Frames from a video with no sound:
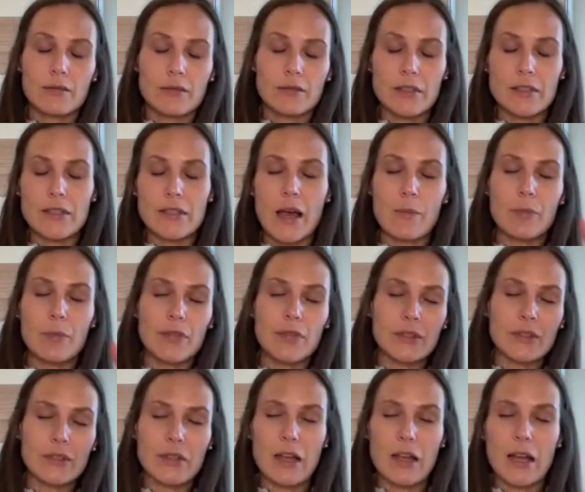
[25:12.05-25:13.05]
this
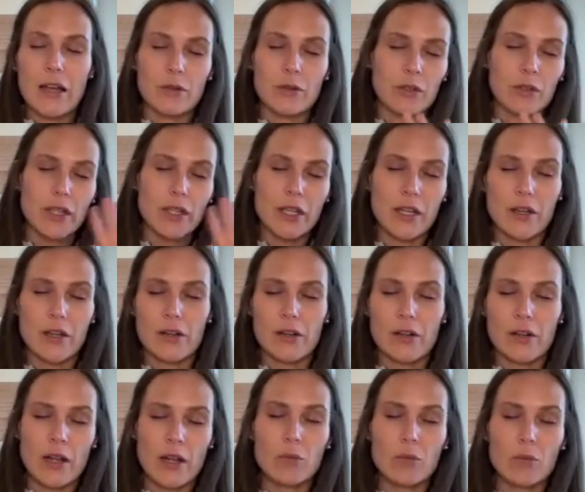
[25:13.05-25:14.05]
happened, I don't care,
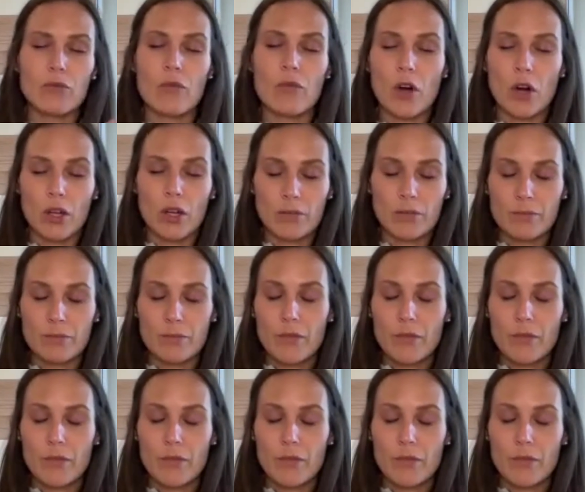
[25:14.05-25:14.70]
I move on.